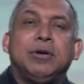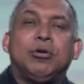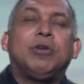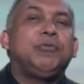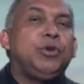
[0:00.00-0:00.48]

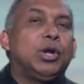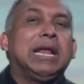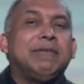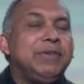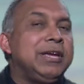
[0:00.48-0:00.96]
of your
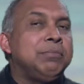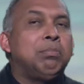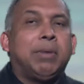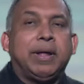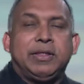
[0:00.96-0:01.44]
loving
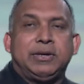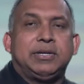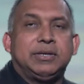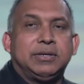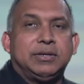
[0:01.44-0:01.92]
mother.
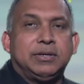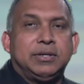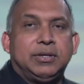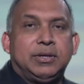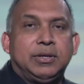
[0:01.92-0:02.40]

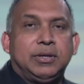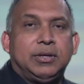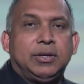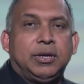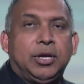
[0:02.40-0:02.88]

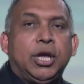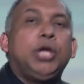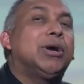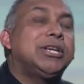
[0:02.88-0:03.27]
You are